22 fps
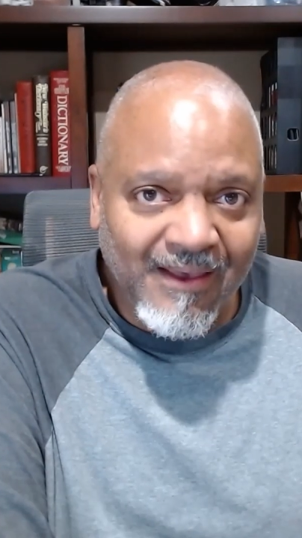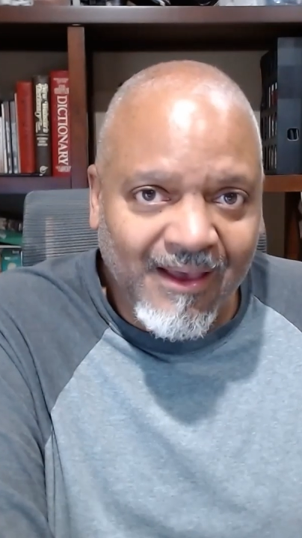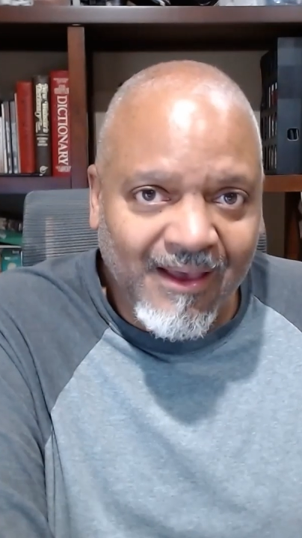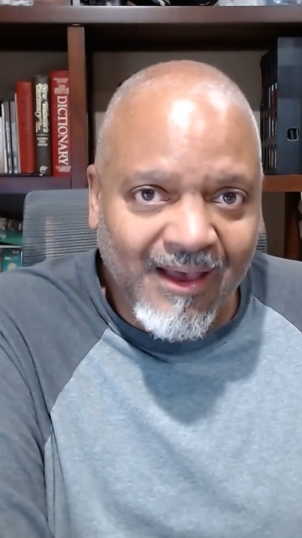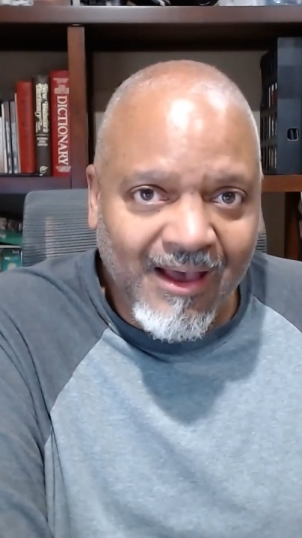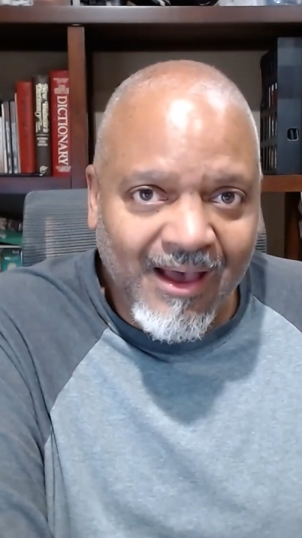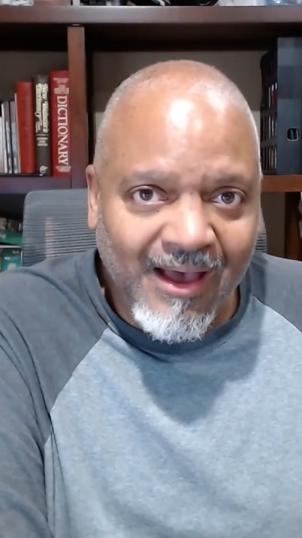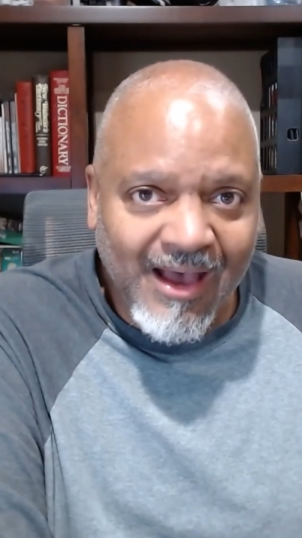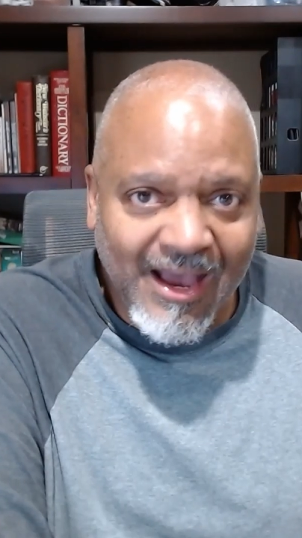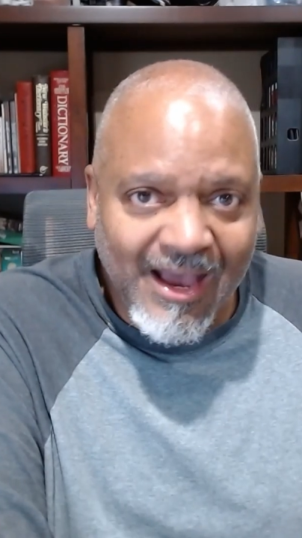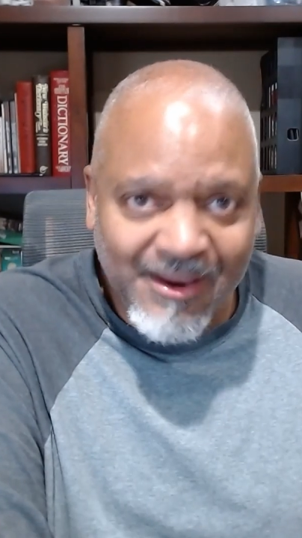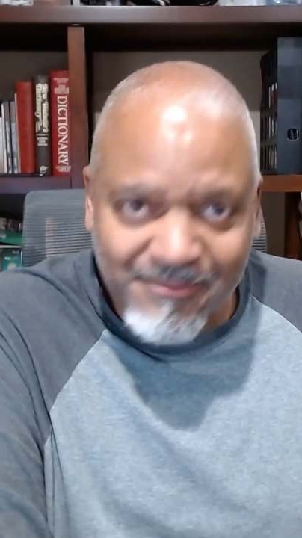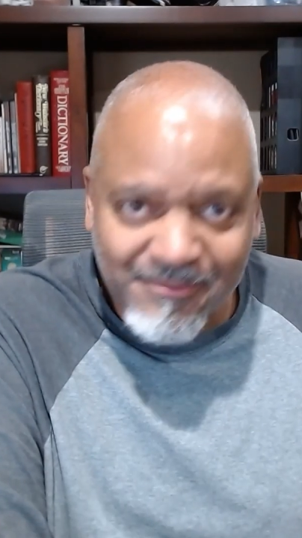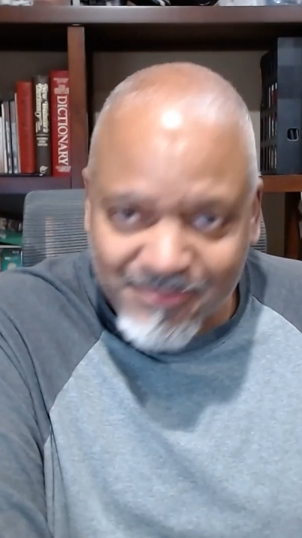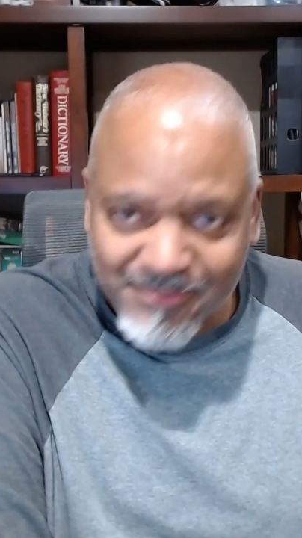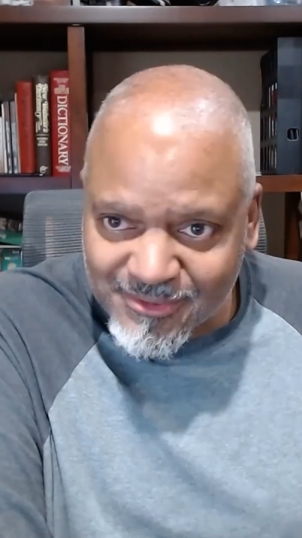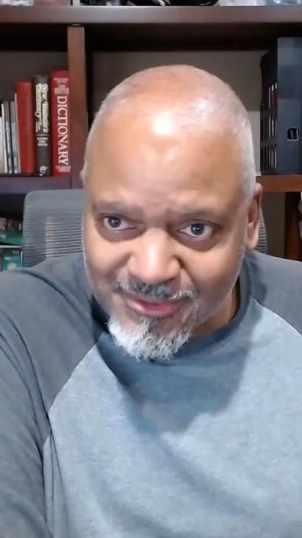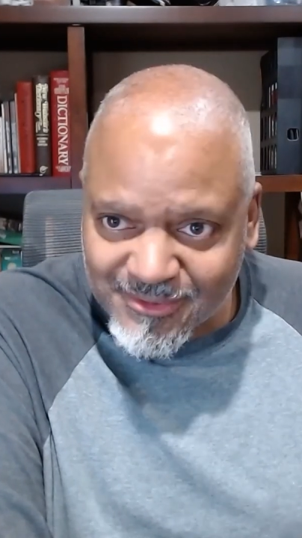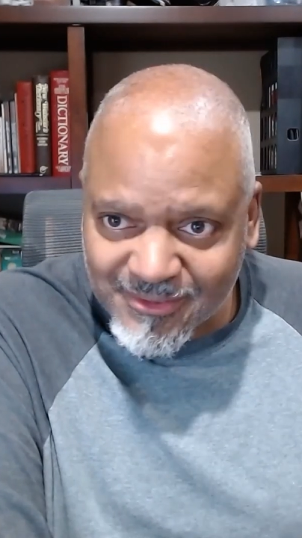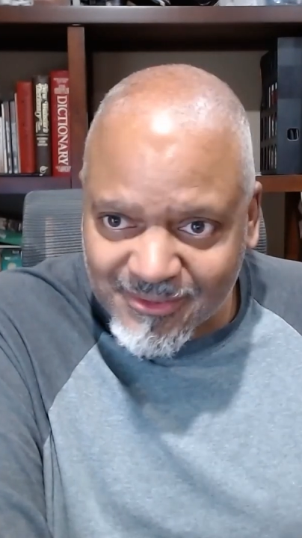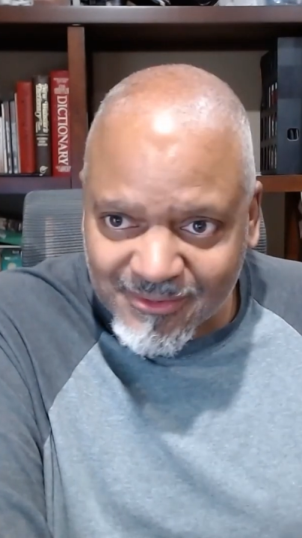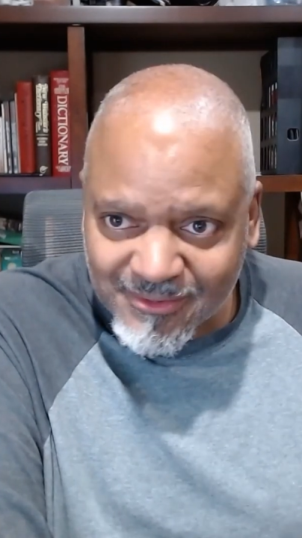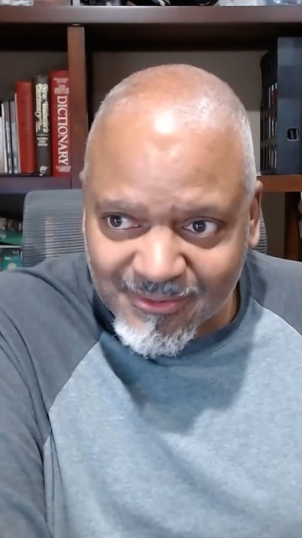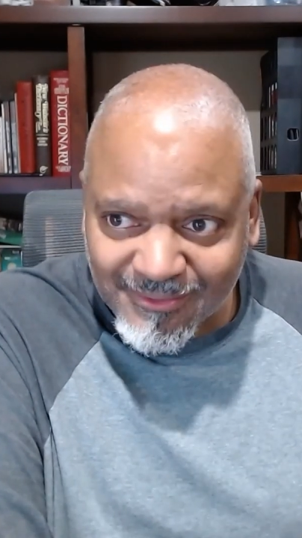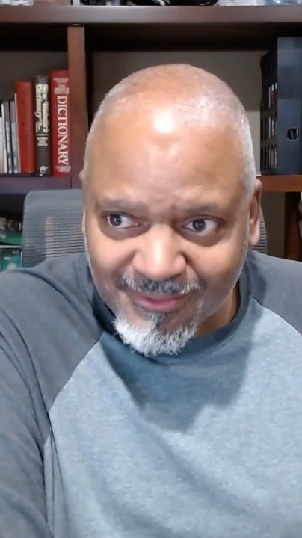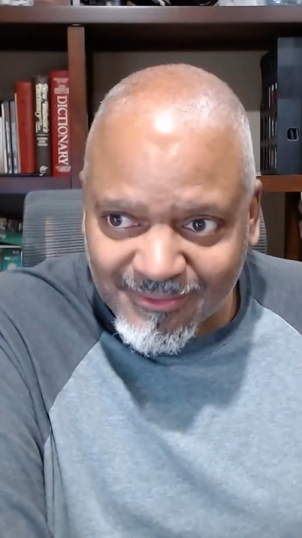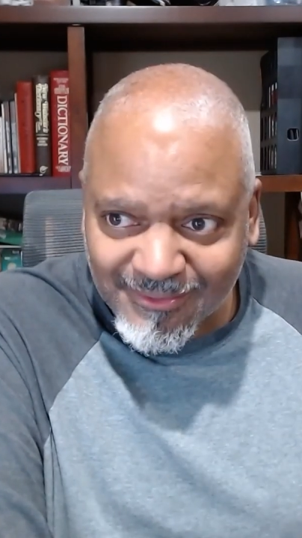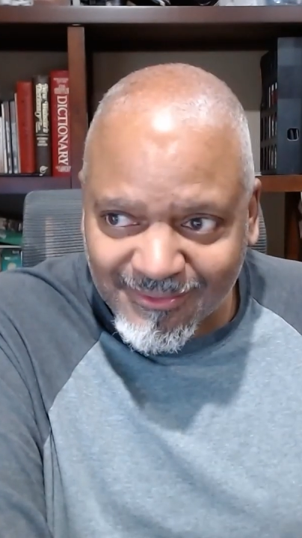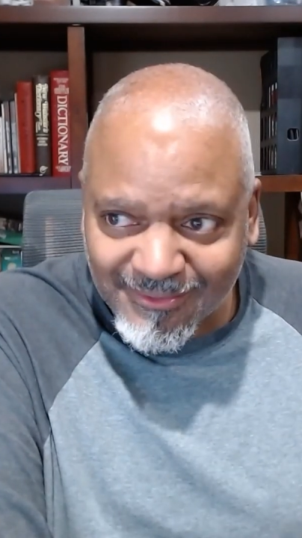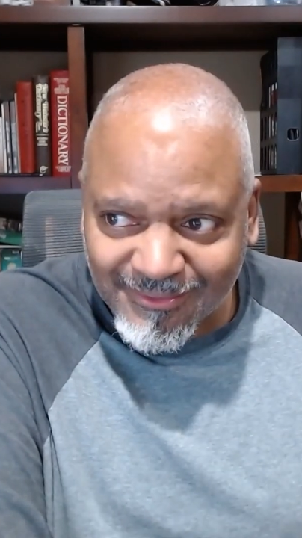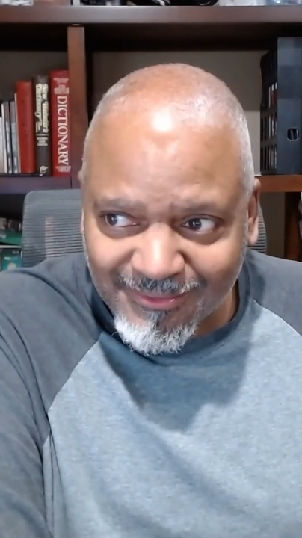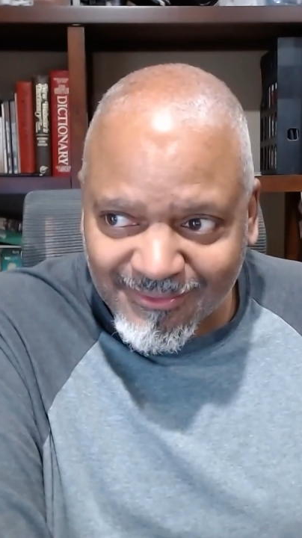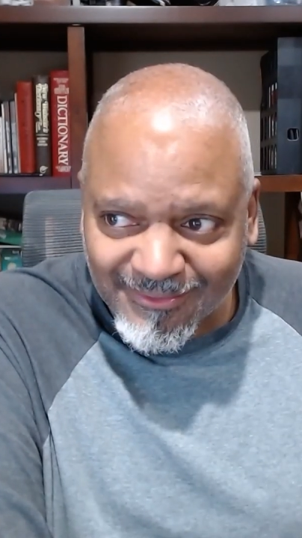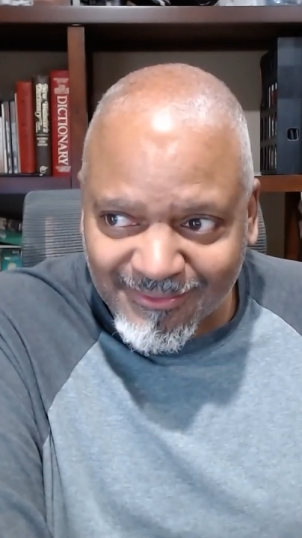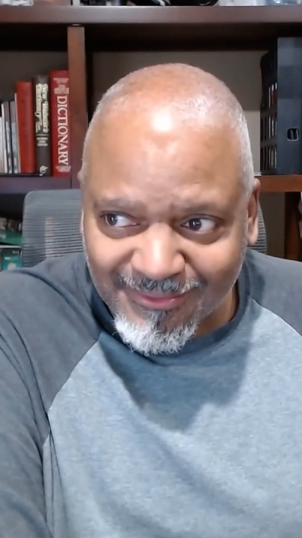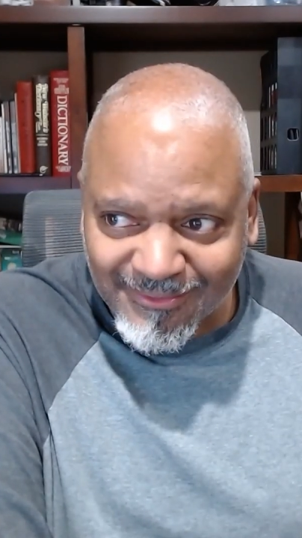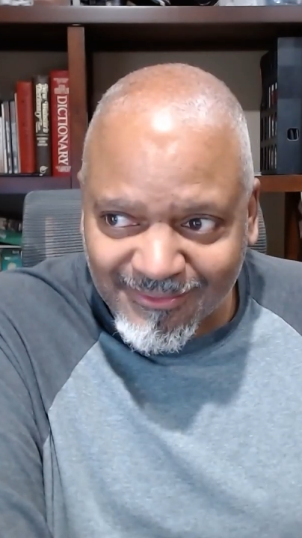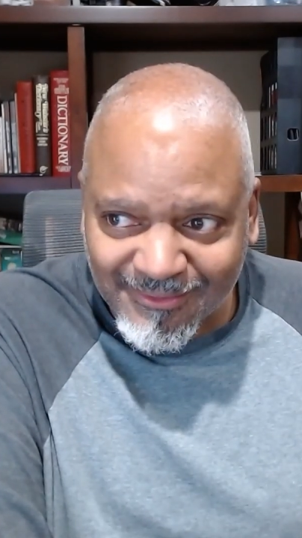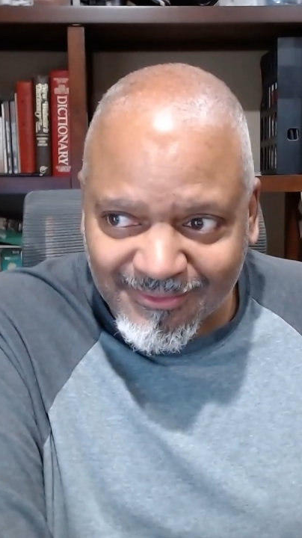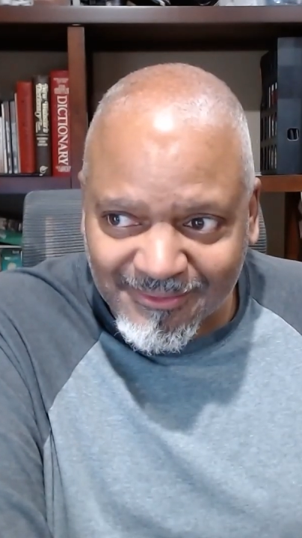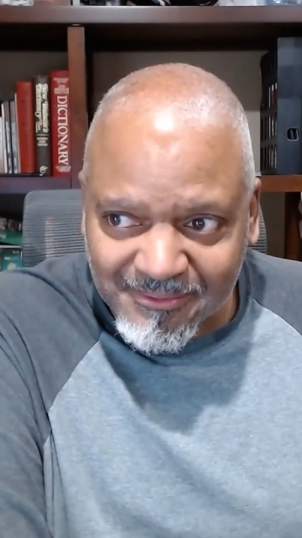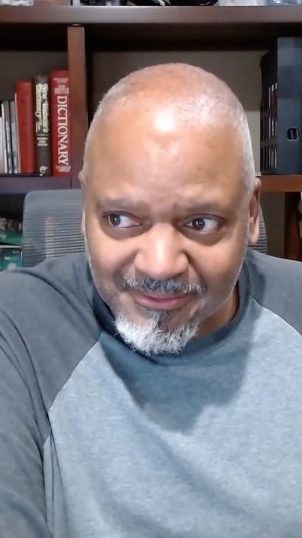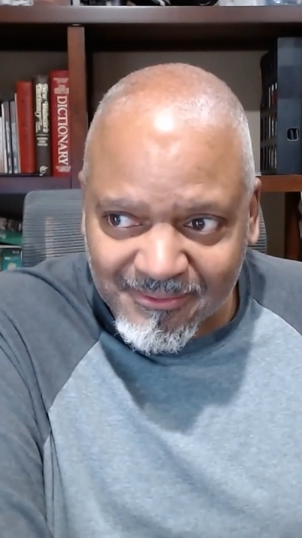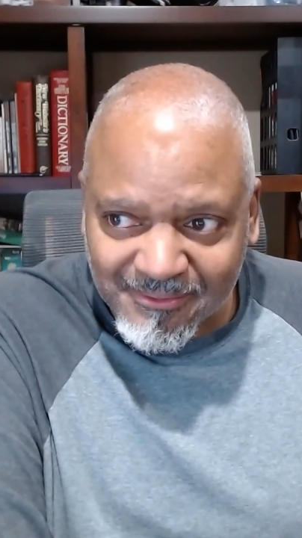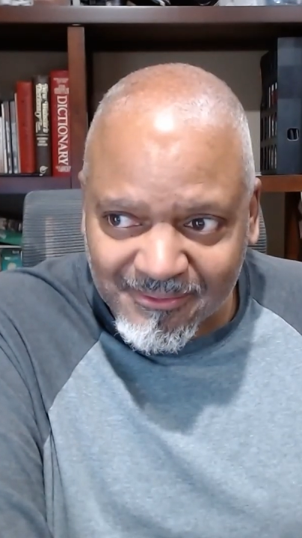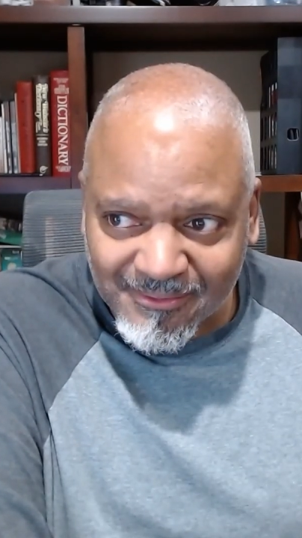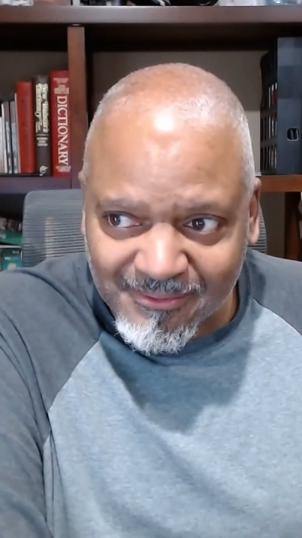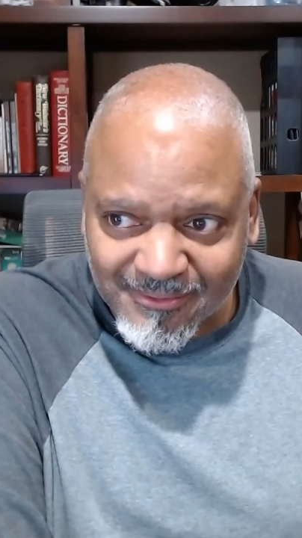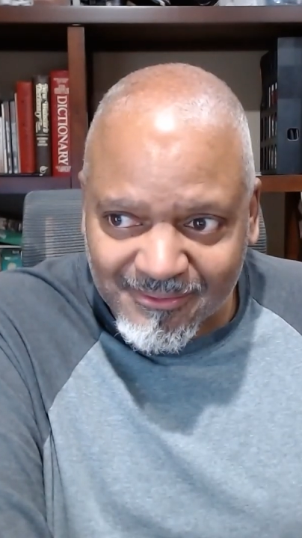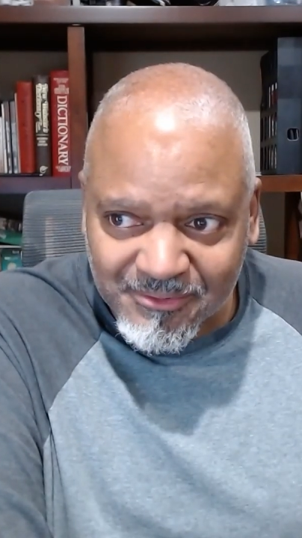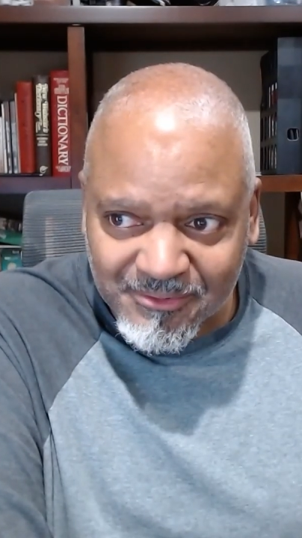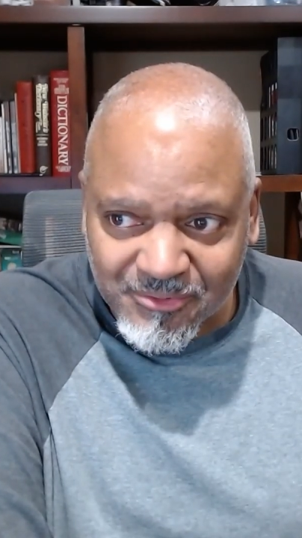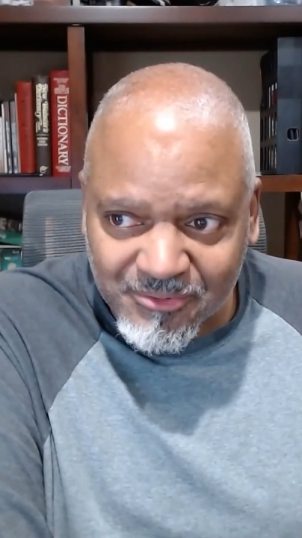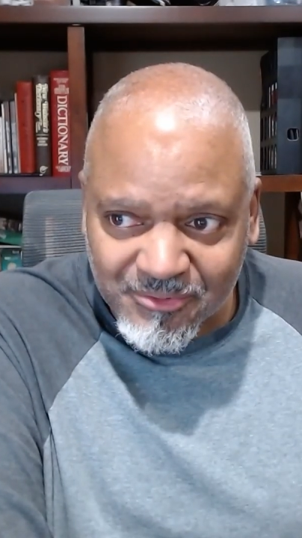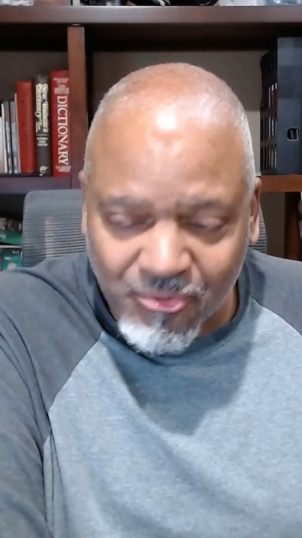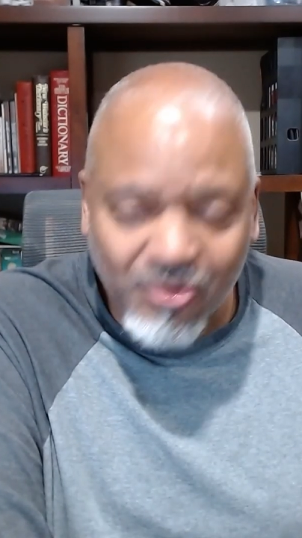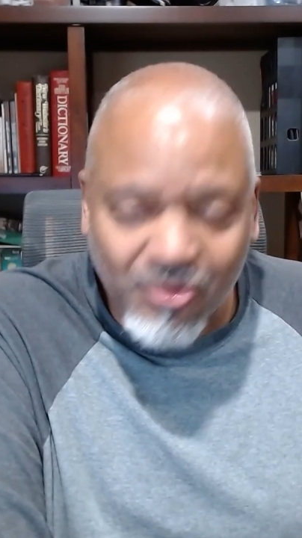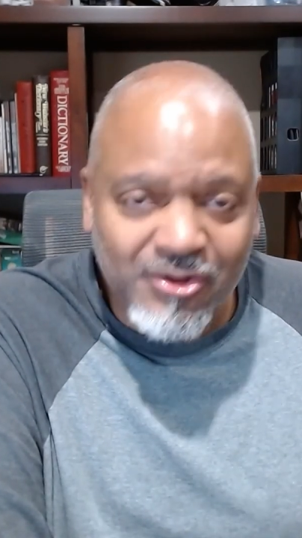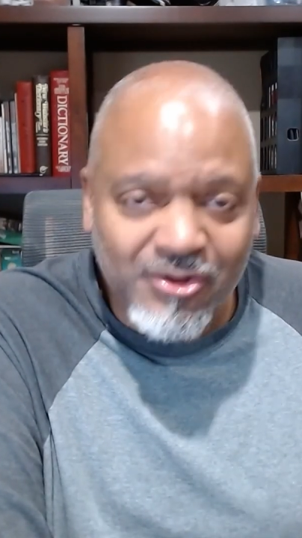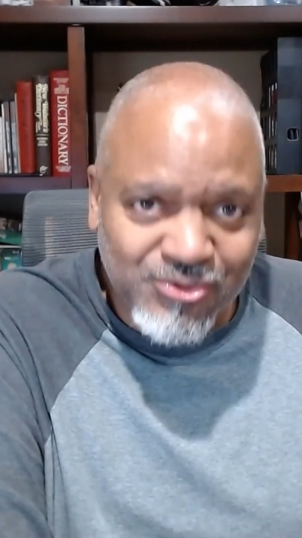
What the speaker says: I was going